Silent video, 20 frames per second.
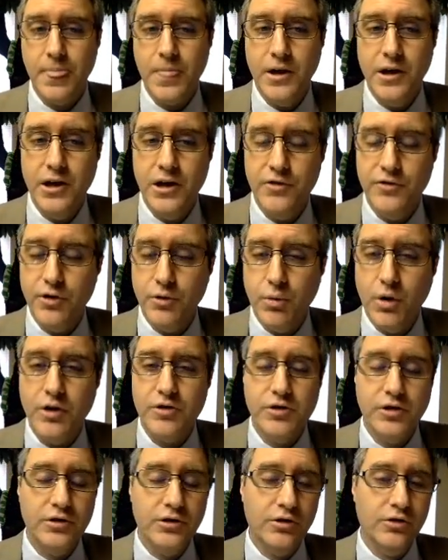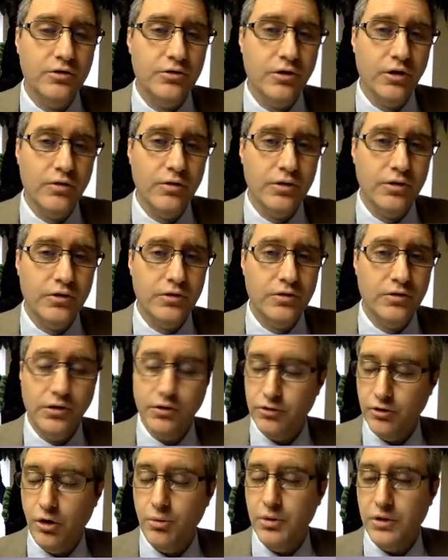If you're watching this service,
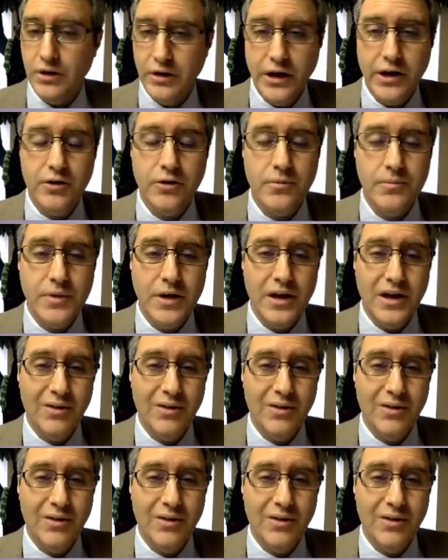this sermon later,